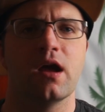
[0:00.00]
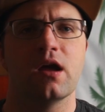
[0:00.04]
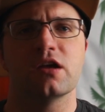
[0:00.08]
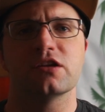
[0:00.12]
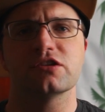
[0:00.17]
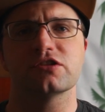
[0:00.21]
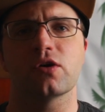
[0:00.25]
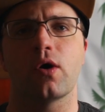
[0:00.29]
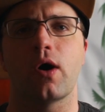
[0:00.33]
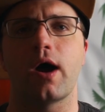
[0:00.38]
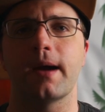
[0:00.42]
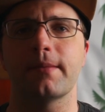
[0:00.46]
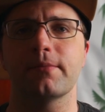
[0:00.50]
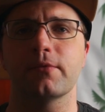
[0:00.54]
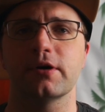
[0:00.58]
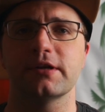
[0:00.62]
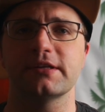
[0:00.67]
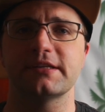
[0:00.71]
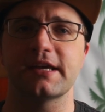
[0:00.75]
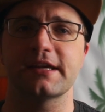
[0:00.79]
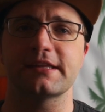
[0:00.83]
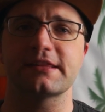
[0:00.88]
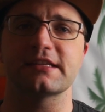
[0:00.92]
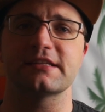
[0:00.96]
So I'm going
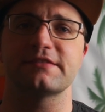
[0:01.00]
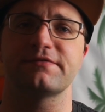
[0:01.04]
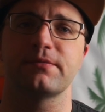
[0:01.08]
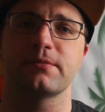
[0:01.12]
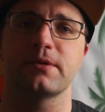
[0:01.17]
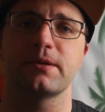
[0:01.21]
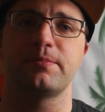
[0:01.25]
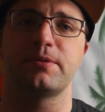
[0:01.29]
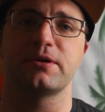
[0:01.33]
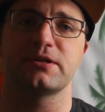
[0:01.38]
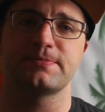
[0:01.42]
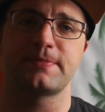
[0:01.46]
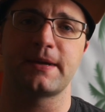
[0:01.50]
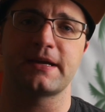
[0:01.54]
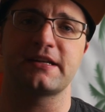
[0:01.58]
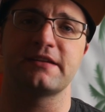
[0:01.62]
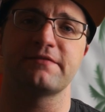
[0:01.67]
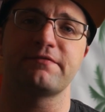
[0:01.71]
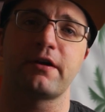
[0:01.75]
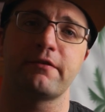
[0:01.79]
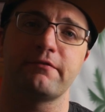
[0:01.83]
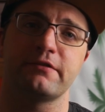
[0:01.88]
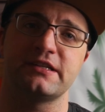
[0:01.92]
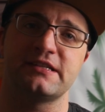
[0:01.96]
to take this from the
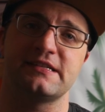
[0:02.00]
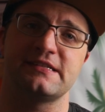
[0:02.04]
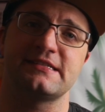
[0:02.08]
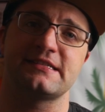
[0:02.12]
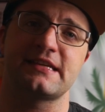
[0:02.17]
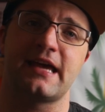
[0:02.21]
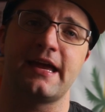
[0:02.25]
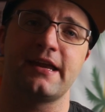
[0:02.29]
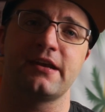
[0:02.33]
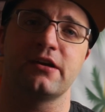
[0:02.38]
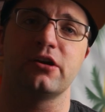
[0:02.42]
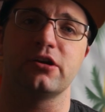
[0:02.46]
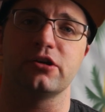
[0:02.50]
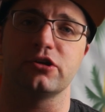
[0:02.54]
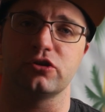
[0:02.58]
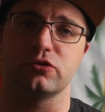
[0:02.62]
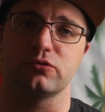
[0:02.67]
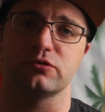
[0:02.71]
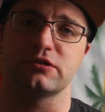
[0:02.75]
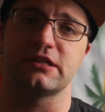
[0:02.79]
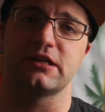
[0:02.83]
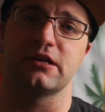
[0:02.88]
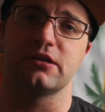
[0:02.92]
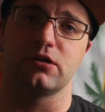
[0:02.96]
perspective of a designer
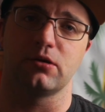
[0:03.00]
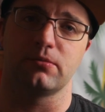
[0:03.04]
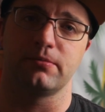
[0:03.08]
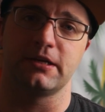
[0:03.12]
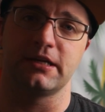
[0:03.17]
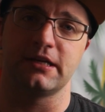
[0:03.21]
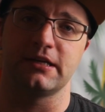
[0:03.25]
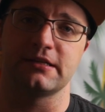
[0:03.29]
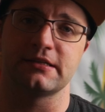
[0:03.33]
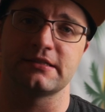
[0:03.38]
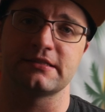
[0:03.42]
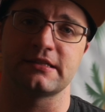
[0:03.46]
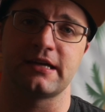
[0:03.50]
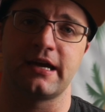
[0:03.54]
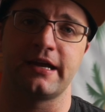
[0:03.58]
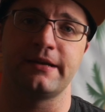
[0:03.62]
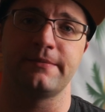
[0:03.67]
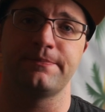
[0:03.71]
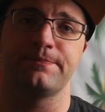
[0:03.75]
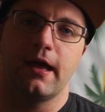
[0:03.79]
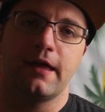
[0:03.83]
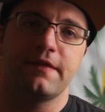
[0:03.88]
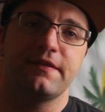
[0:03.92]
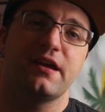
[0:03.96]
using Adobe InDesign.
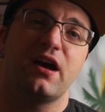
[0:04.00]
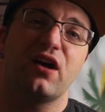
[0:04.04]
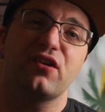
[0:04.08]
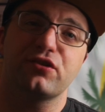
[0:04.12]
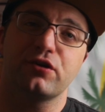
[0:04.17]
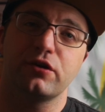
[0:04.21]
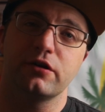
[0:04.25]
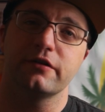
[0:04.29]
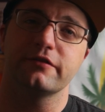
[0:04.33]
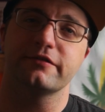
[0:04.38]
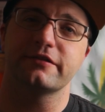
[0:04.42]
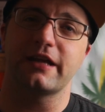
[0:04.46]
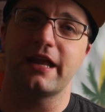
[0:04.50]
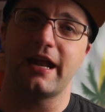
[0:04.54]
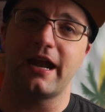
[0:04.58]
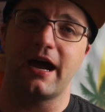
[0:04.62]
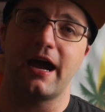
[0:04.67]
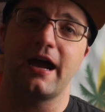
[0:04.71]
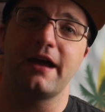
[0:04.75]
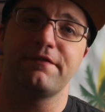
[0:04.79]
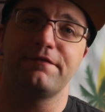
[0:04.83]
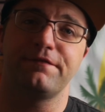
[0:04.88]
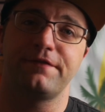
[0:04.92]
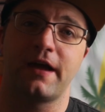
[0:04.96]
And the alternatives that
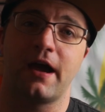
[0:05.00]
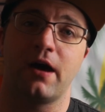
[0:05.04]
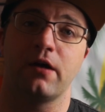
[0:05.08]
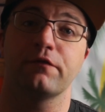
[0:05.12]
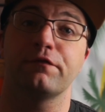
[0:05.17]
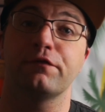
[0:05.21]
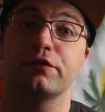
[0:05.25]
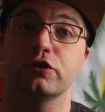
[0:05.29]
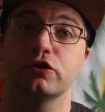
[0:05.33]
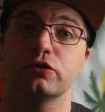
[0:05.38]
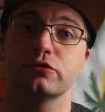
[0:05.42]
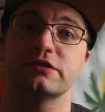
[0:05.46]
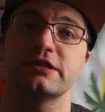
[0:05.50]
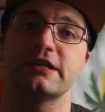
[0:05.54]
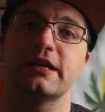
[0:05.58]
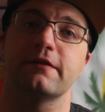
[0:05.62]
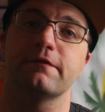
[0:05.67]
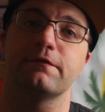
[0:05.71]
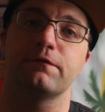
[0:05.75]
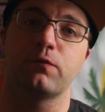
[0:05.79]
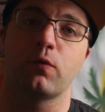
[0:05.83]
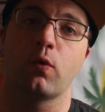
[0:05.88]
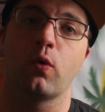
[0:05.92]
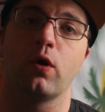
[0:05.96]
I found for using
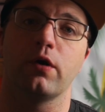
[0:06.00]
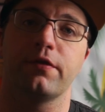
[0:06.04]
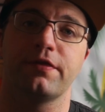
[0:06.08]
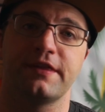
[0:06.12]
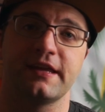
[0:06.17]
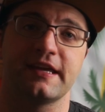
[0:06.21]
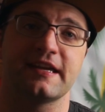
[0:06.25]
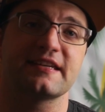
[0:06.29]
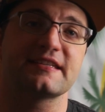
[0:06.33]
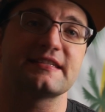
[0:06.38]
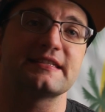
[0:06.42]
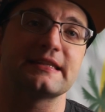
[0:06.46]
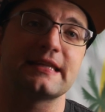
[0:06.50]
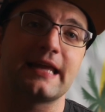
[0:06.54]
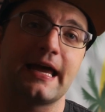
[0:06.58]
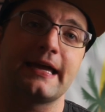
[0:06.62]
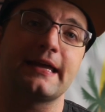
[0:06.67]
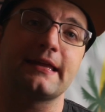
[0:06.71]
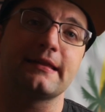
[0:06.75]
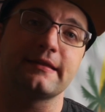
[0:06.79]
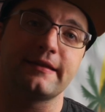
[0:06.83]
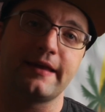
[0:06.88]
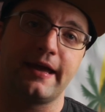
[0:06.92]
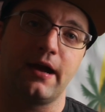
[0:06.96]
it for things
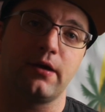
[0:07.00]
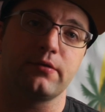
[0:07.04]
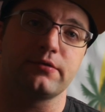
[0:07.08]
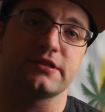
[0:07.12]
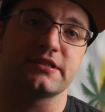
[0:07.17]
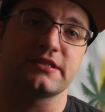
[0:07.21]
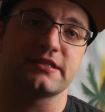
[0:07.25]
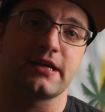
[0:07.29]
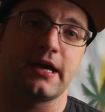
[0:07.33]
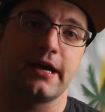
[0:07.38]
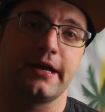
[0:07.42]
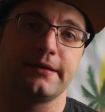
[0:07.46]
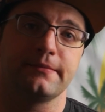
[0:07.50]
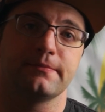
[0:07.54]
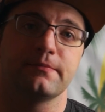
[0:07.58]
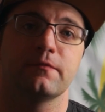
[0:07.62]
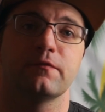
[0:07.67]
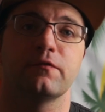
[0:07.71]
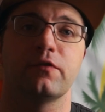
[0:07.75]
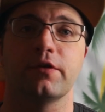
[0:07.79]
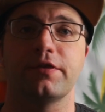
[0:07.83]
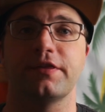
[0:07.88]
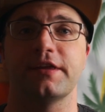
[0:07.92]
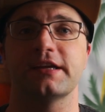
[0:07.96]
like layout design,
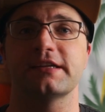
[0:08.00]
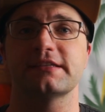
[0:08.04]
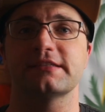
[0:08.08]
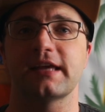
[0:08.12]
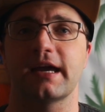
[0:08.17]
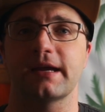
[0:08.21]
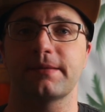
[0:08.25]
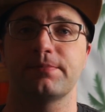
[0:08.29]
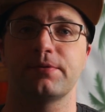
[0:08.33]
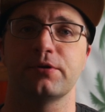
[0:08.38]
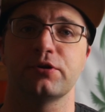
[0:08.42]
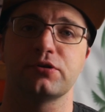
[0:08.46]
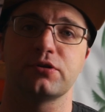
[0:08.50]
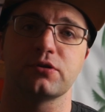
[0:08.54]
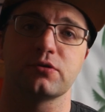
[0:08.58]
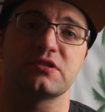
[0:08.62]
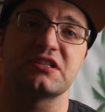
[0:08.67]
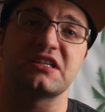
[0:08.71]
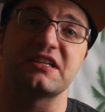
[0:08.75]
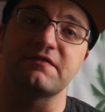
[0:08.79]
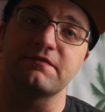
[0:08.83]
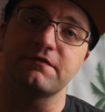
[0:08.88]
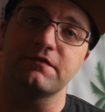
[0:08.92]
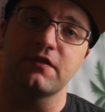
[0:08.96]
for things like
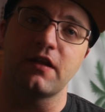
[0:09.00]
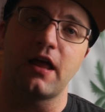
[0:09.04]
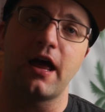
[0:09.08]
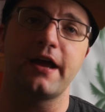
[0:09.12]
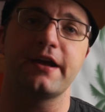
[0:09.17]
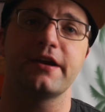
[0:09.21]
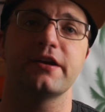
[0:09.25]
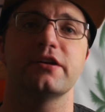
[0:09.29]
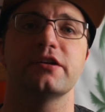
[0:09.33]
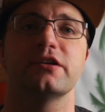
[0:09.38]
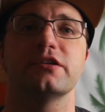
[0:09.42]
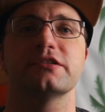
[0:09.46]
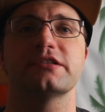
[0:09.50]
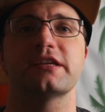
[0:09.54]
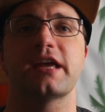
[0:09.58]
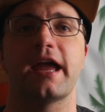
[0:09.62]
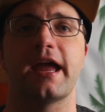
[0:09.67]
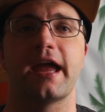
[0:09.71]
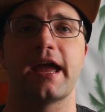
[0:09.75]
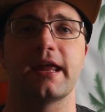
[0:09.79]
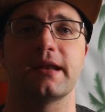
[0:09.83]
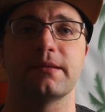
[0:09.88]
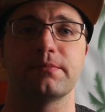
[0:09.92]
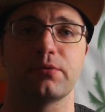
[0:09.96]
producing flyers
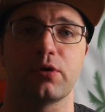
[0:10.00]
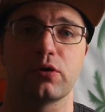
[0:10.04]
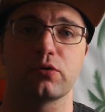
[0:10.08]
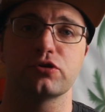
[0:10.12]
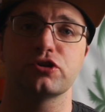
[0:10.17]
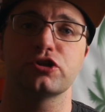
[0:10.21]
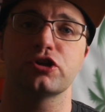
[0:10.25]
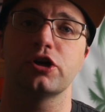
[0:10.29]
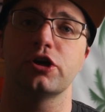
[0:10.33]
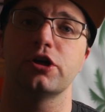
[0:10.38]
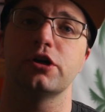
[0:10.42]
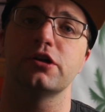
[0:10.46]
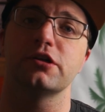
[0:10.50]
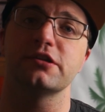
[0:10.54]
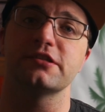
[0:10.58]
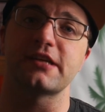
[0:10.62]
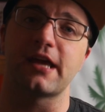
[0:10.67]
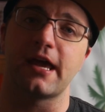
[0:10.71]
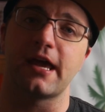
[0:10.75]
and brochures